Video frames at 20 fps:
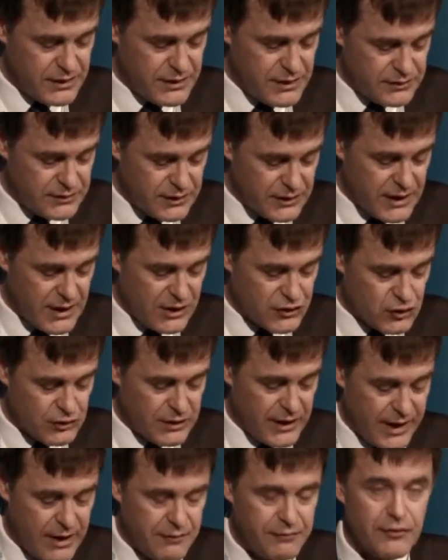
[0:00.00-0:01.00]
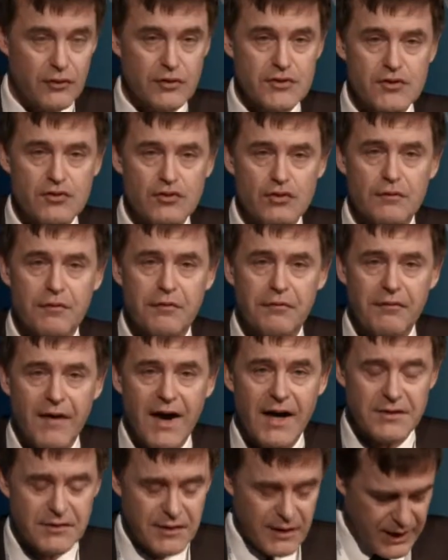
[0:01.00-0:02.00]
international efforts to
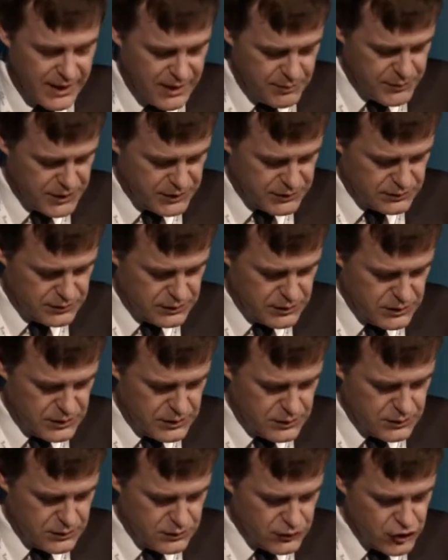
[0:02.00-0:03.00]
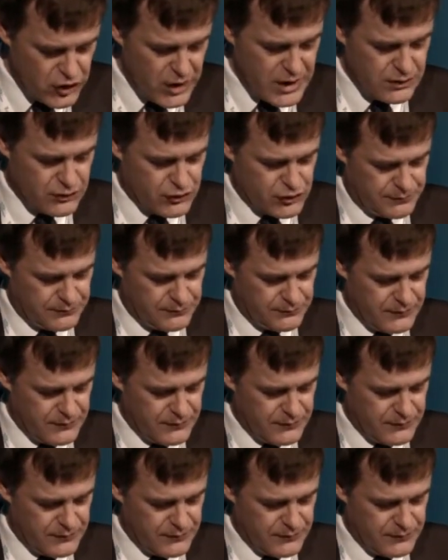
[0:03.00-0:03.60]
fight climate change.